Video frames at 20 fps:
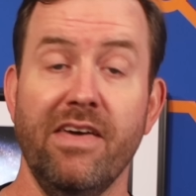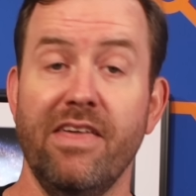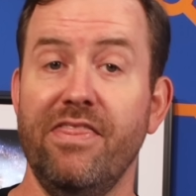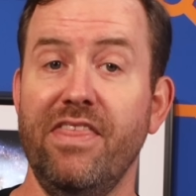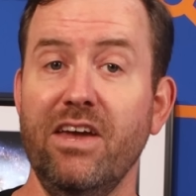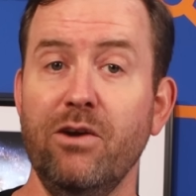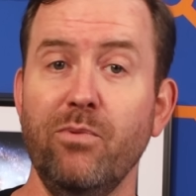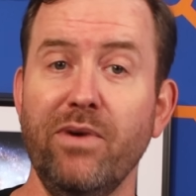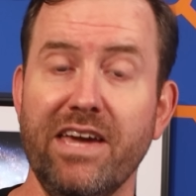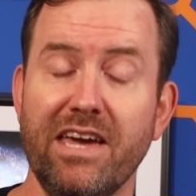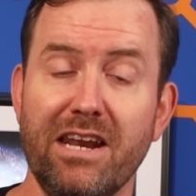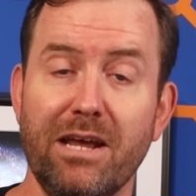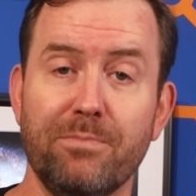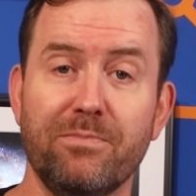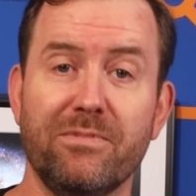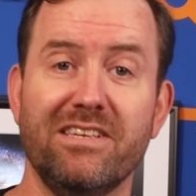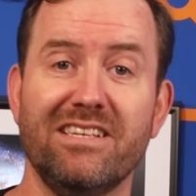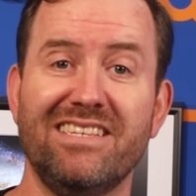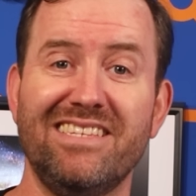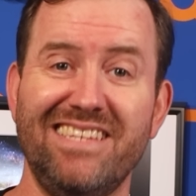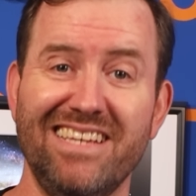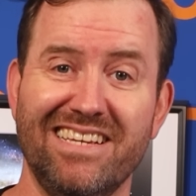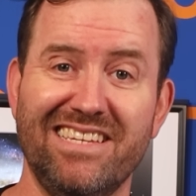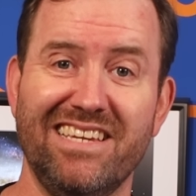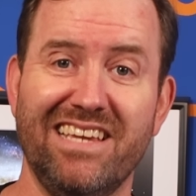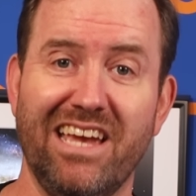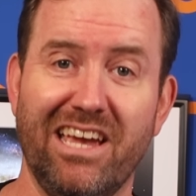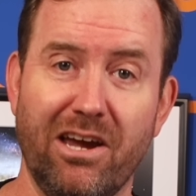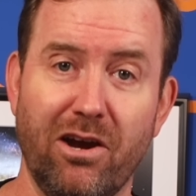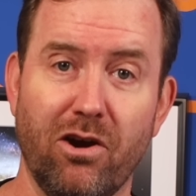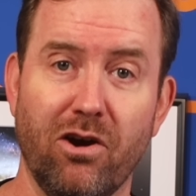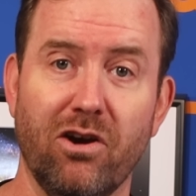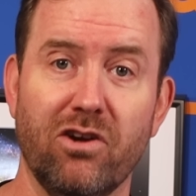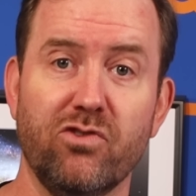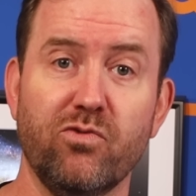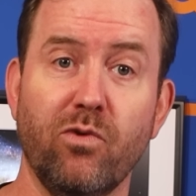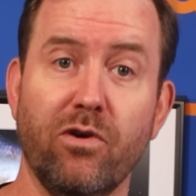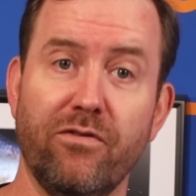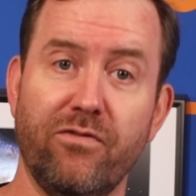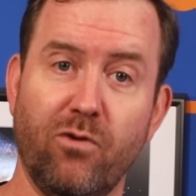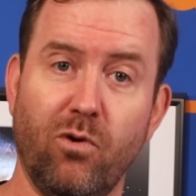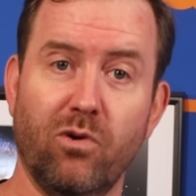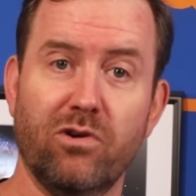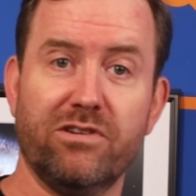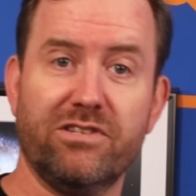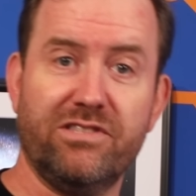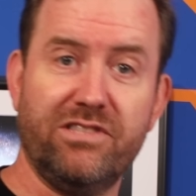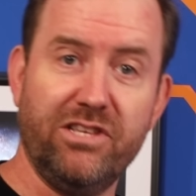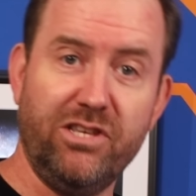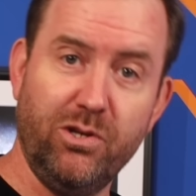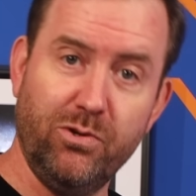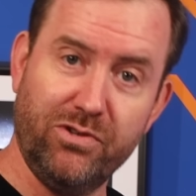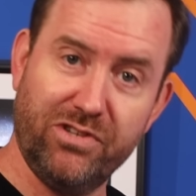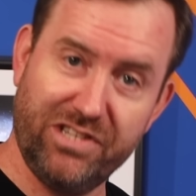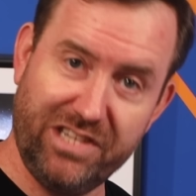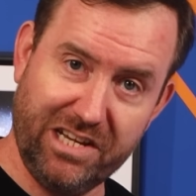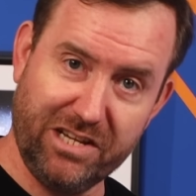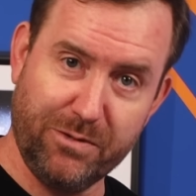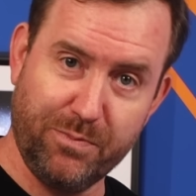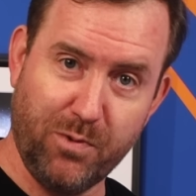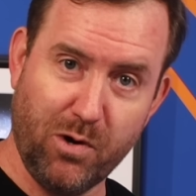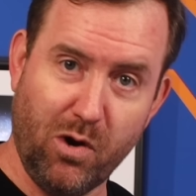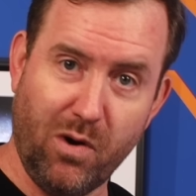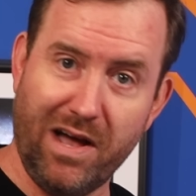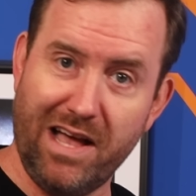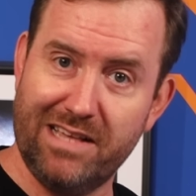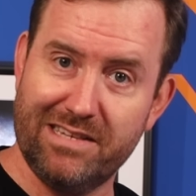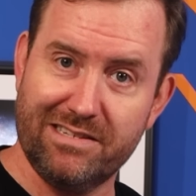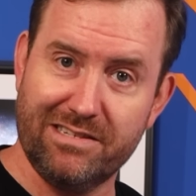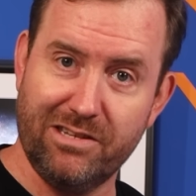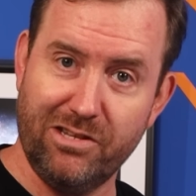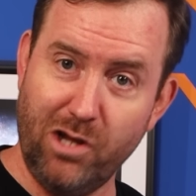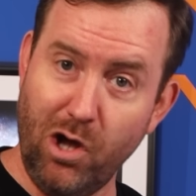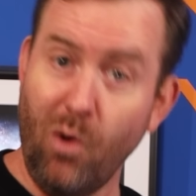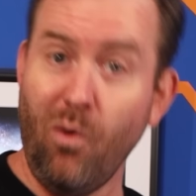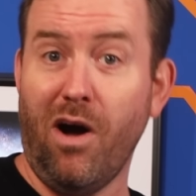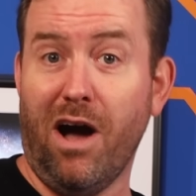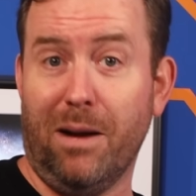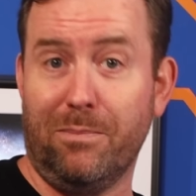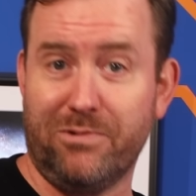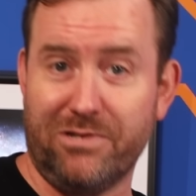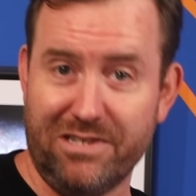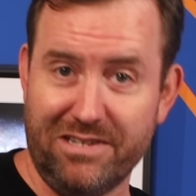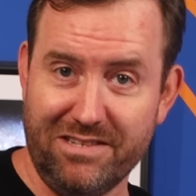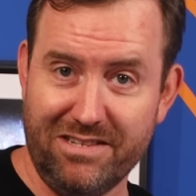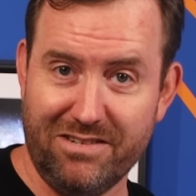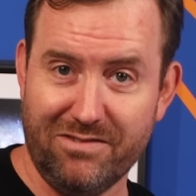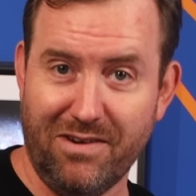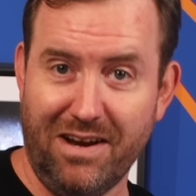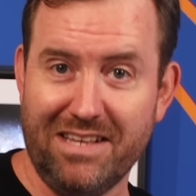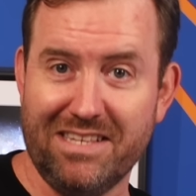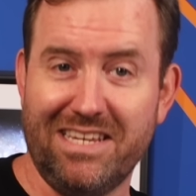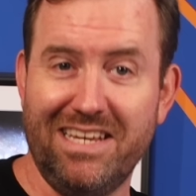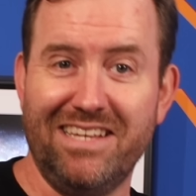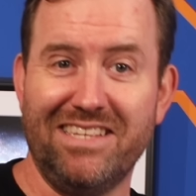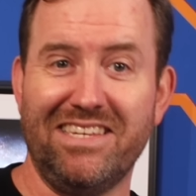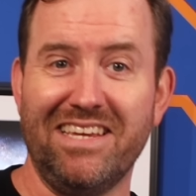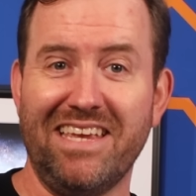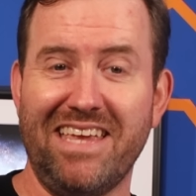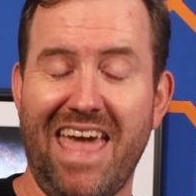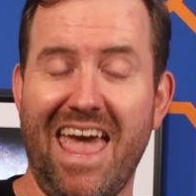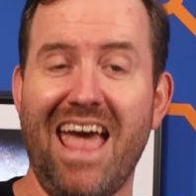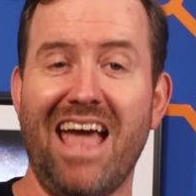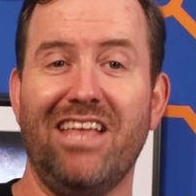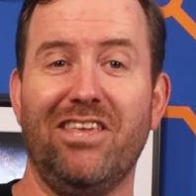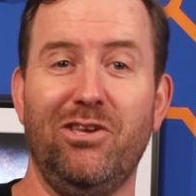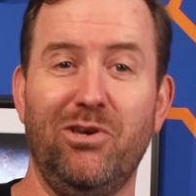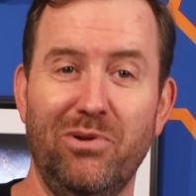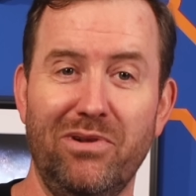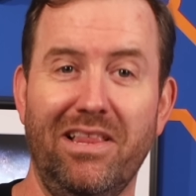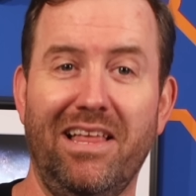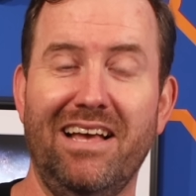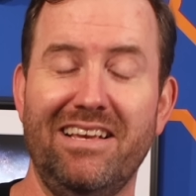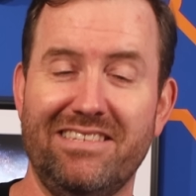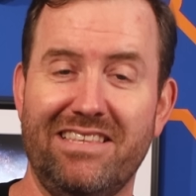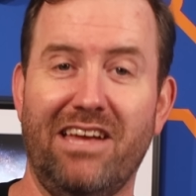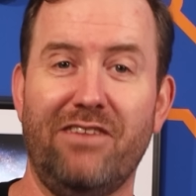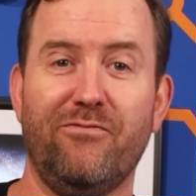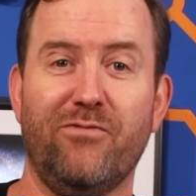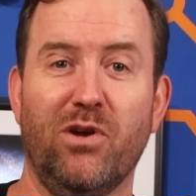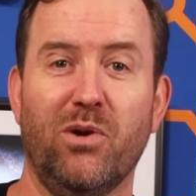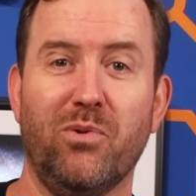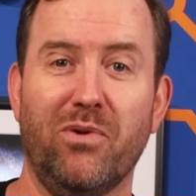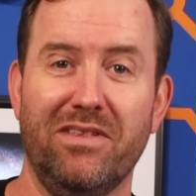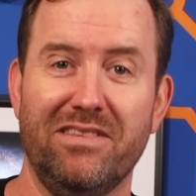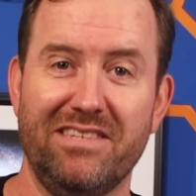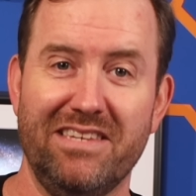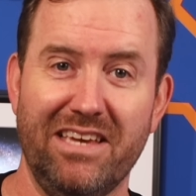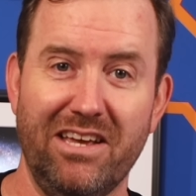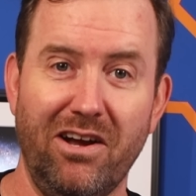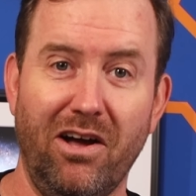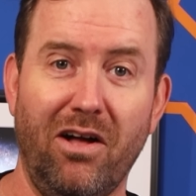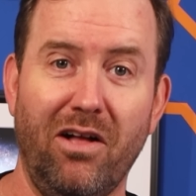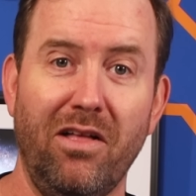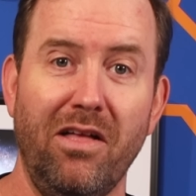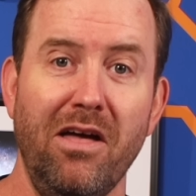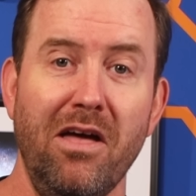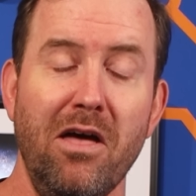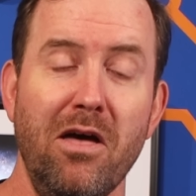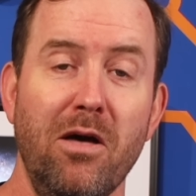Then we get up to 6 gigahertz, where of course the U6 Pro has no options, right, since it can't utilize that frequency at all.